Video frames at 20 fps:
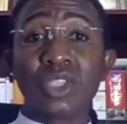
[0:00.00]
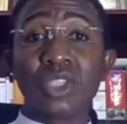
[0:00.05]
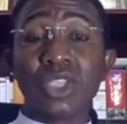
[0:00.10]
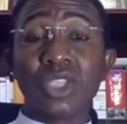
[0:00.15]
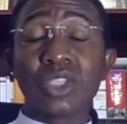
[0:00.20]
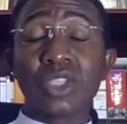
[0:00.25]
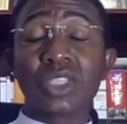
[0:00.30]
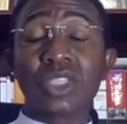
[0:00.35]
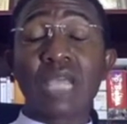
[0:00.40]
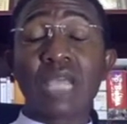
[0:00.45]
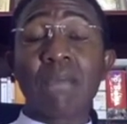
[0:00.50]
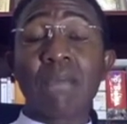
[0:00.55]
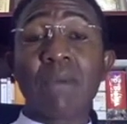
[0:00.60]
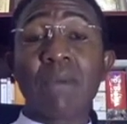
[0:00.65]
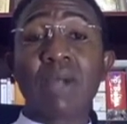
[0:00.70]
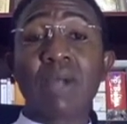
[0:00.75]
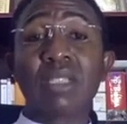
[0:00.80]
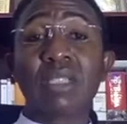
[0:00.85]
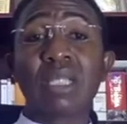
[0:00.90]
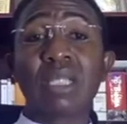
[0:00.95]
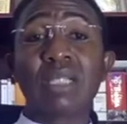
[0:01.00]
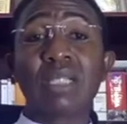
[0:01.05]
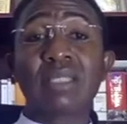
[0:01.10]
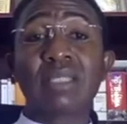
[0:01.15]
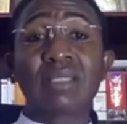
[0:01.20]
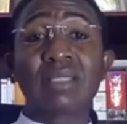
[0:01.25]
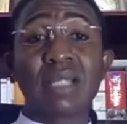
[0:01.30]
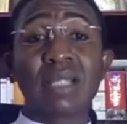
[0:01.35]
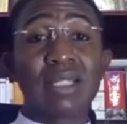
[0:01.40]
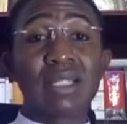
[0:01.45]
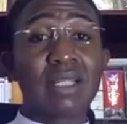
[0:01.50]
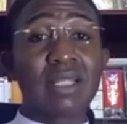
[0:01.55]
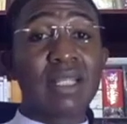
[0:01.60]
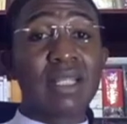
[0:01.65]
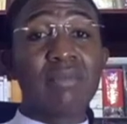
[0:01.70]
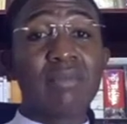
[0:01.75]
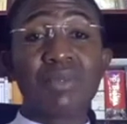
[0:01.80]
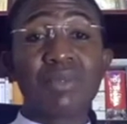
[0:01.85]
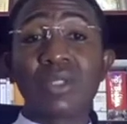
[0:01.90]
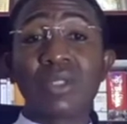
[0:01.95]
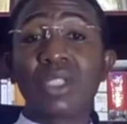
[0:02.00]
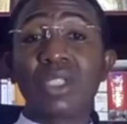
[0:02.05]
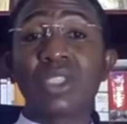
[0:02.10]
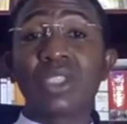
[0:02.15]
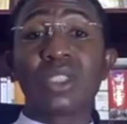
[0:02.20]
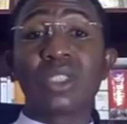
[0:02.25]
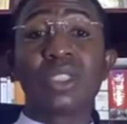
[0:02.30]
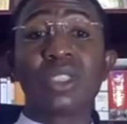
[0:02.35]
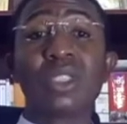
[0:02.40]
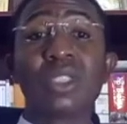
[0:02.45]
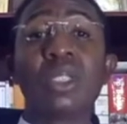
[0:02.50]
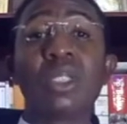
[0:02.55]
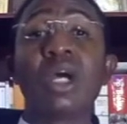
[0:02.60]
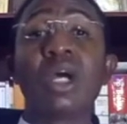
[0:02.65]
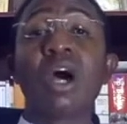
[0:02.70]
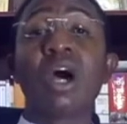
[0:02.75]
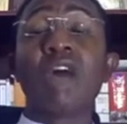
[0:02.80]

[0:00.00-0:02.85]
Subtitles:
Jesus about his startling prediction